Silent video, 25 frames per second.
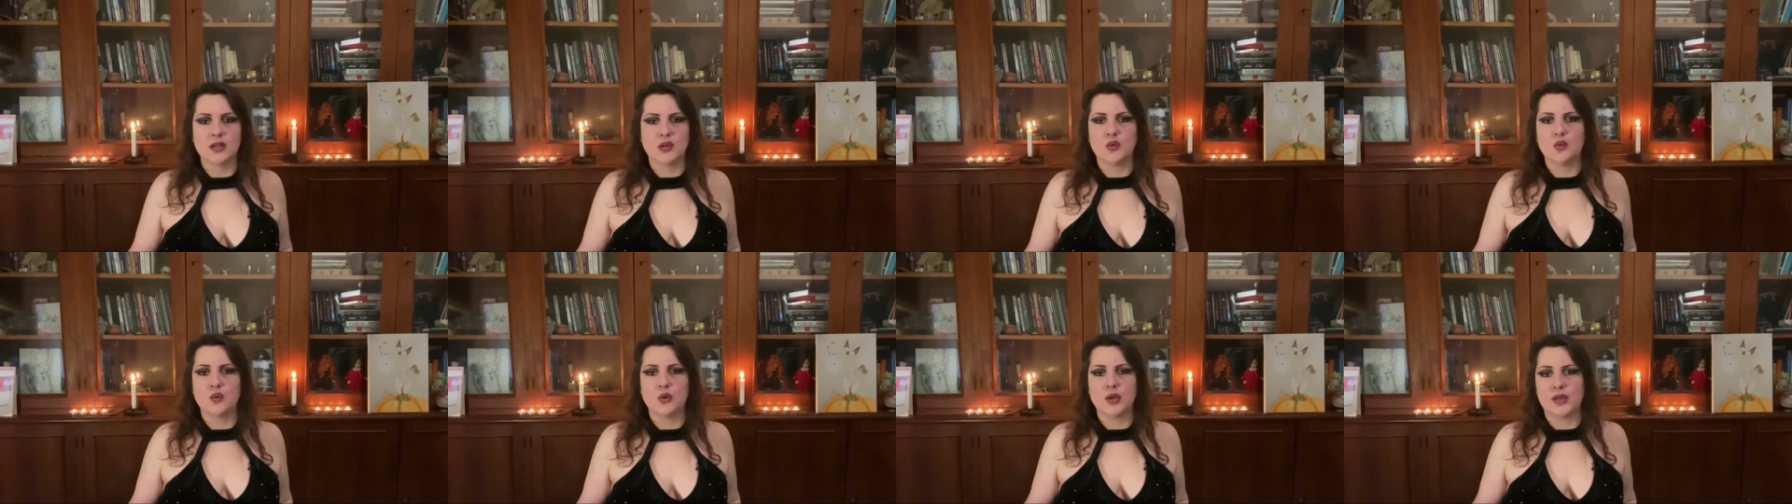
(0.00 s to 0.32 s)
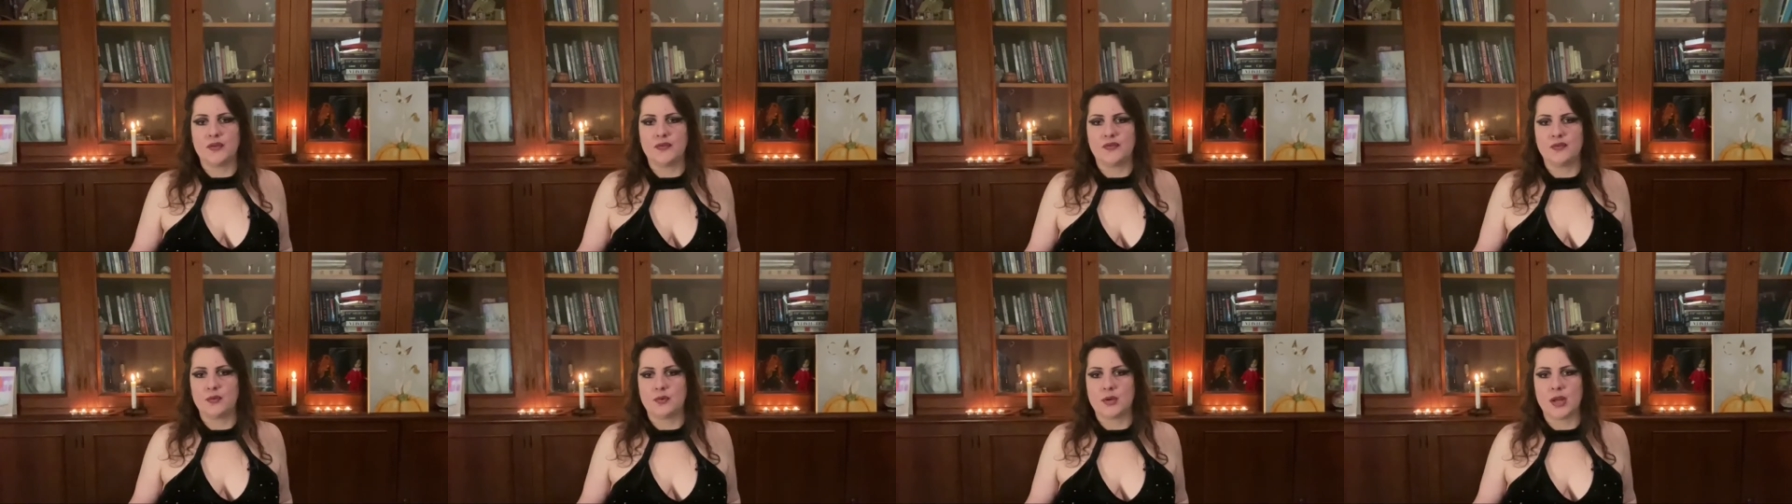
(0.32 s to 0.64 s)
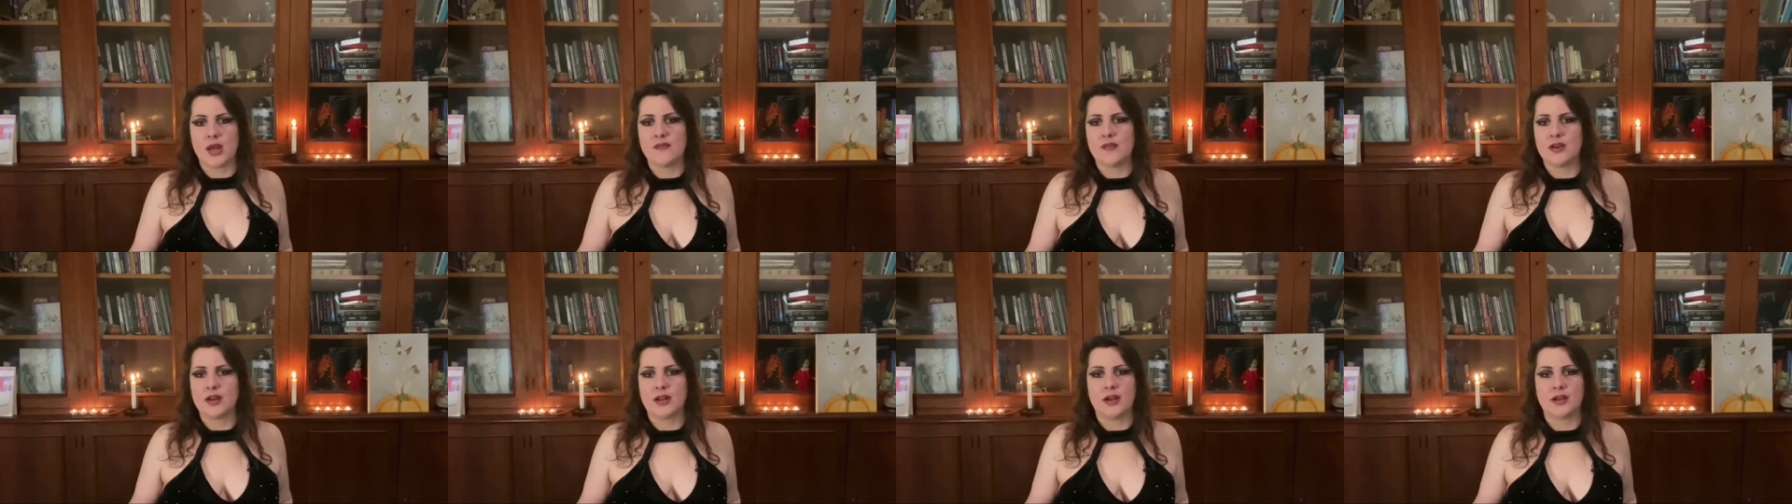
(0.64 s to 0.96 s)
a cook if you
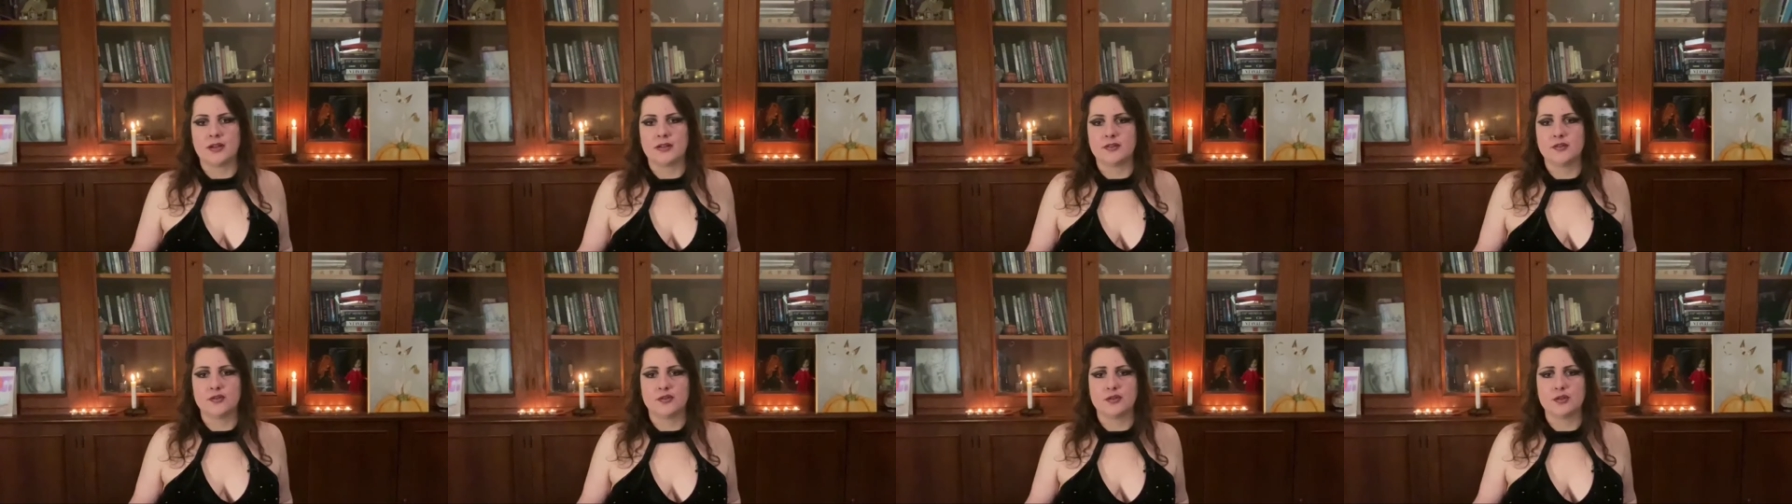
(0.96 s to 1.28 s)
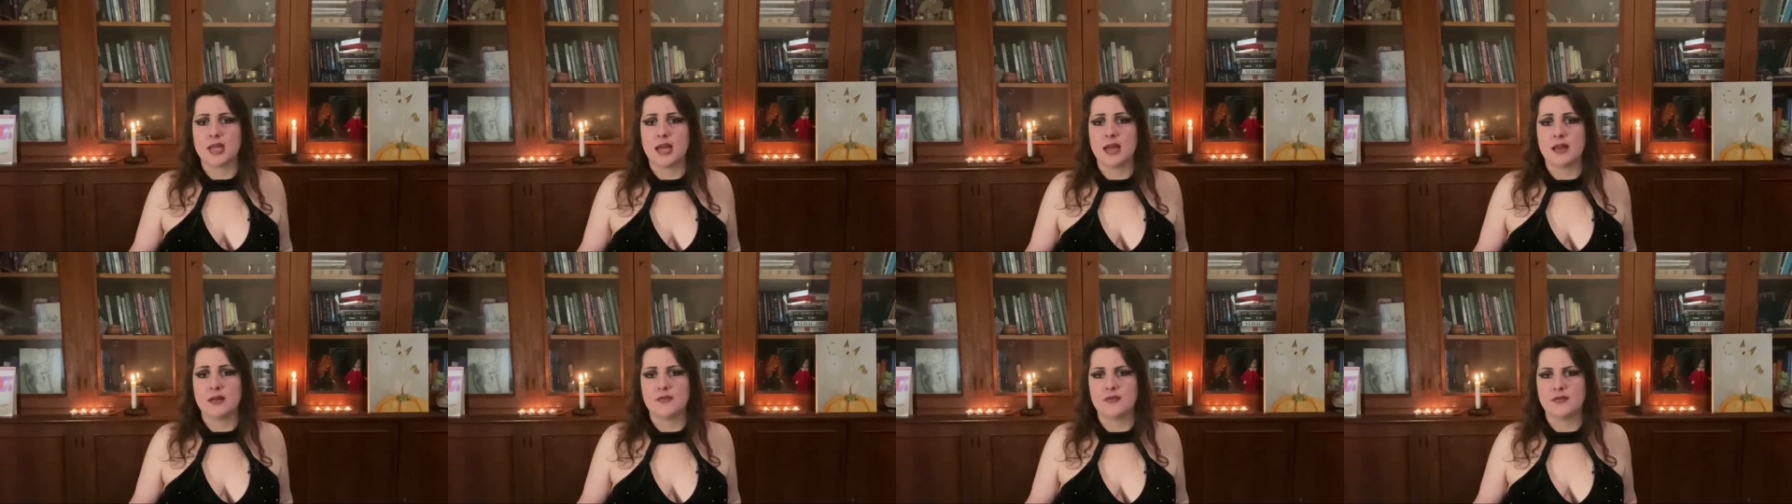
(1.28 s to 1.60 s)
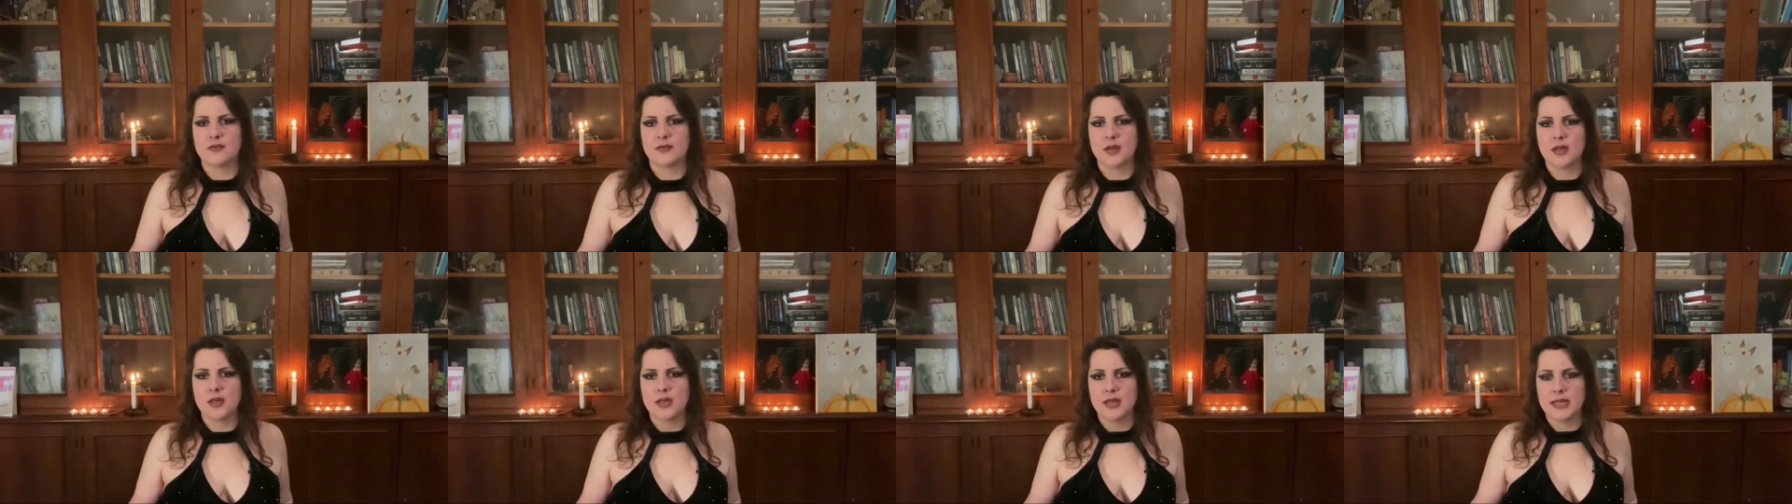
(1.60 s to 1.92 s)
never hurt
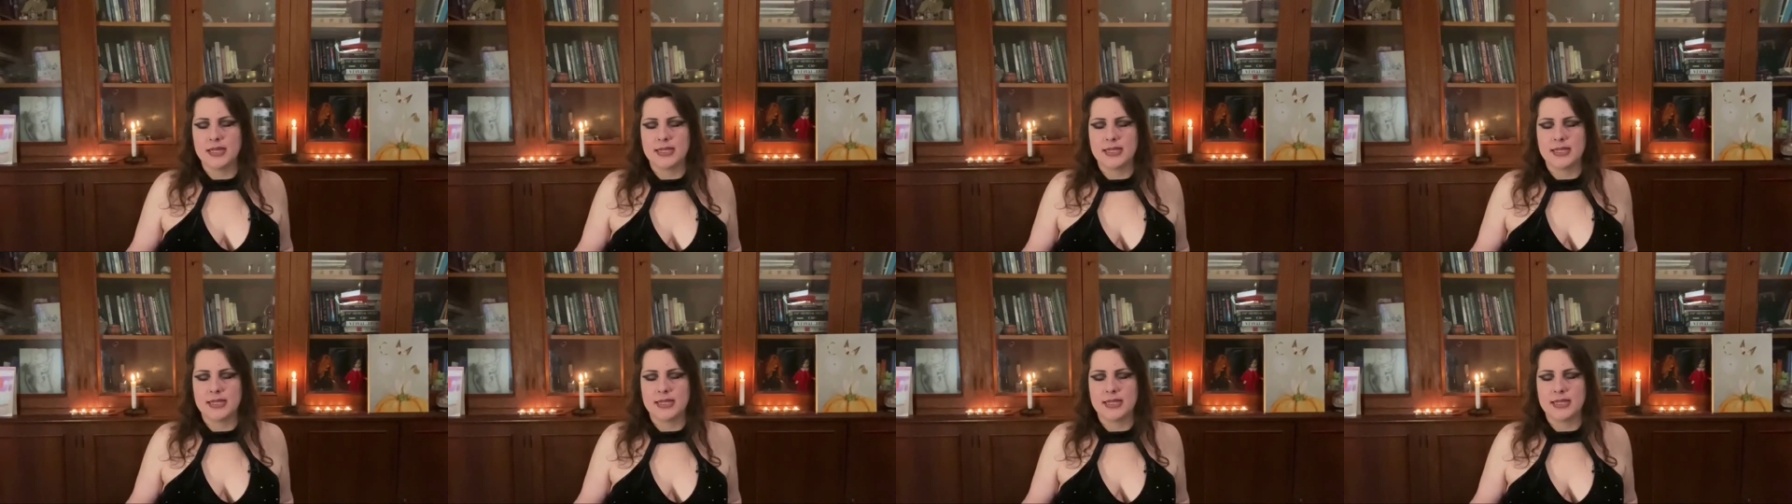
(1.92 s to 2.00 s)
yourself.